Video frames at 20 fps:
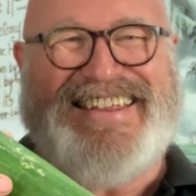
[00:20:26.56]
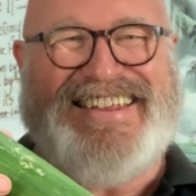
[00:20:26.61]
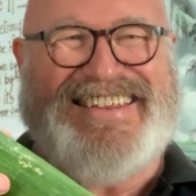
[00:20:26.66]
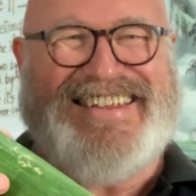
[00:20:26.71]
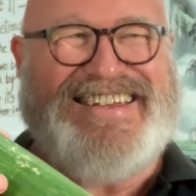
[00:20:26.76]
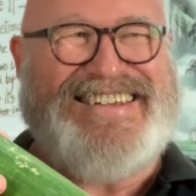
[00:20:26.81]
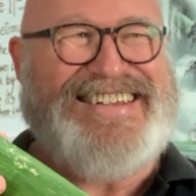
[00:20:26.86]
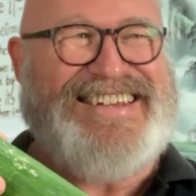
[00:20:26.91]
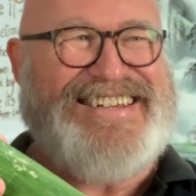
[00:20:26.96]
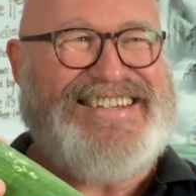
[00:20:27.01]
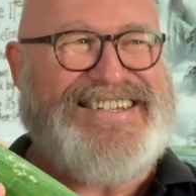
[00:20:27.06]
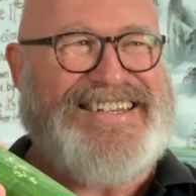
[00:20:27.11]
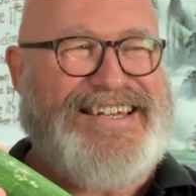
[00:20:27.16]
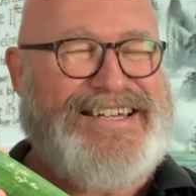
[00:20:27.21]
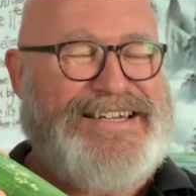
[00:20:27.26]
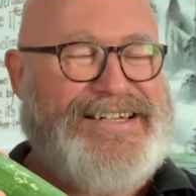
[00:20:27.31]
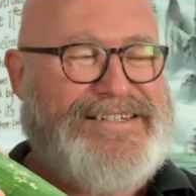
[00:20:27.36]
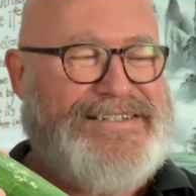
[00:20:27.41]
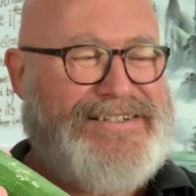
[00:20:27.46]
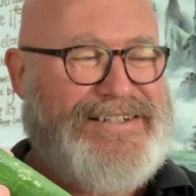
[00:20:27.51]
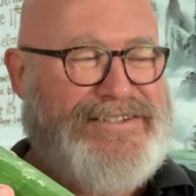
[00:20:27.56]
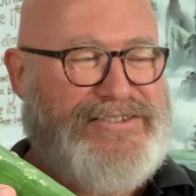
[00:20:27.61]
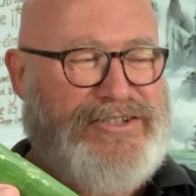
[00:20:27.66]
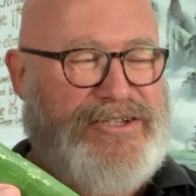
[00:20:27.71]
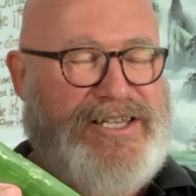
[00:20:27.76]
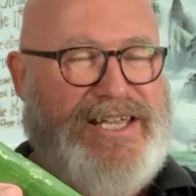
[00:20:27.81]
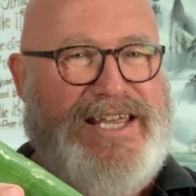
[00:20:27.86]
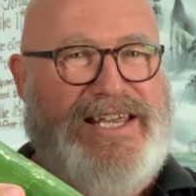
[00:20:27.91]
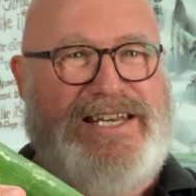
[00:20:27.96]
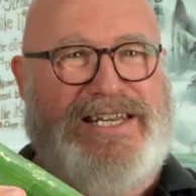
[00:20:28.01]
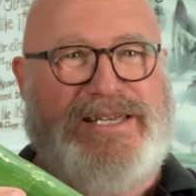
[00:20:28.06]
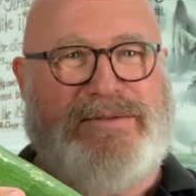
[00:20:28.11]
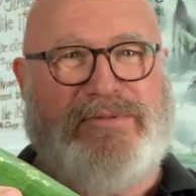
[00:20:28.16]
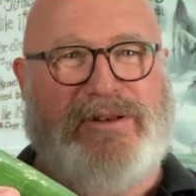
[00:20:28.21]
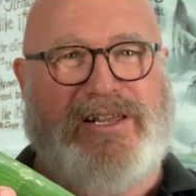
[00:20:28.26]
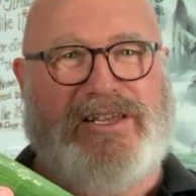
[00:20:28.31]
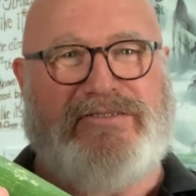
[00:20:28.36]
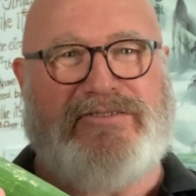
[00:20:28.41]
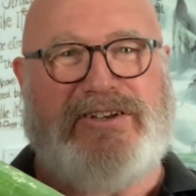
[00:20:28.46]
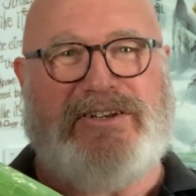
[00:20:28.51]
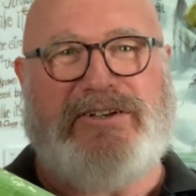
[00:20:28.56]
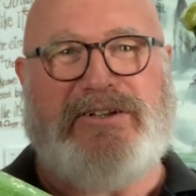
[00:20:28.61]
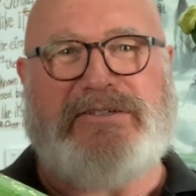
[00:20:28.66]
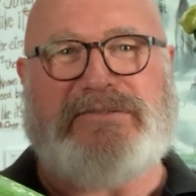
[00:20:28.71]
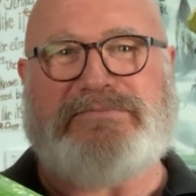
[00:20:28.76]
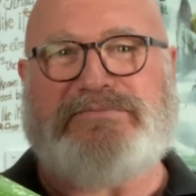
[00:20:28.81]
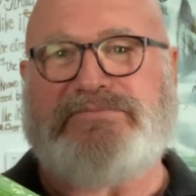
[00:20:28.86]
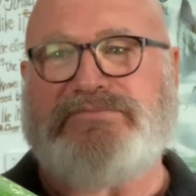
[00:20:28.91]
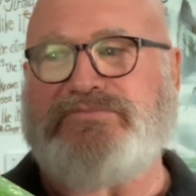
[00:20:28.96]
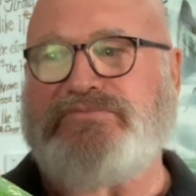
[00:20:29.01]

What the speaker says: This is a zucchini, believe it or not.